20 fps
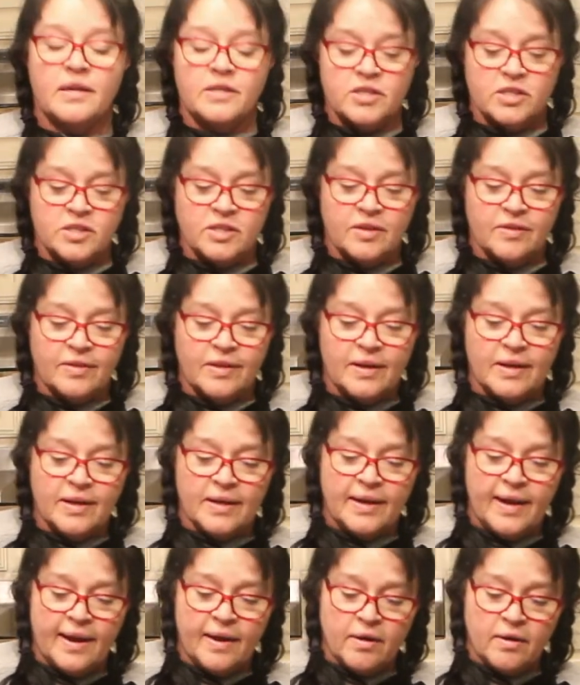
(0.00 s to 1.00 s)
just to thin
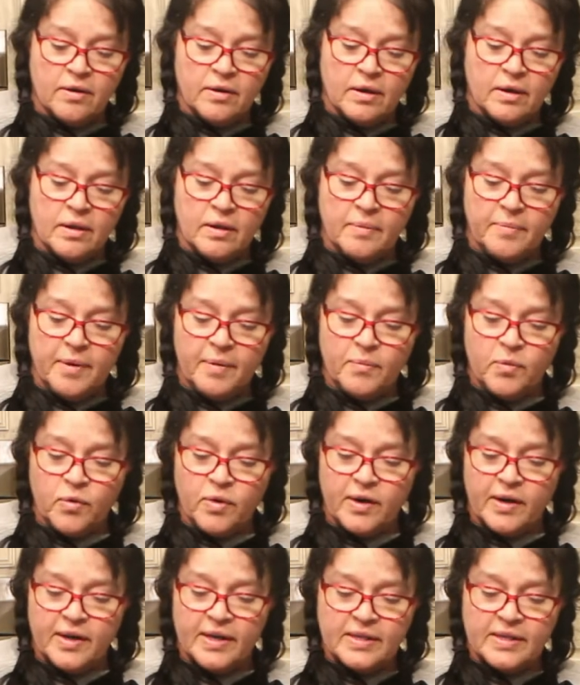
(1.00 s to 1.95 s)
it down a little bit more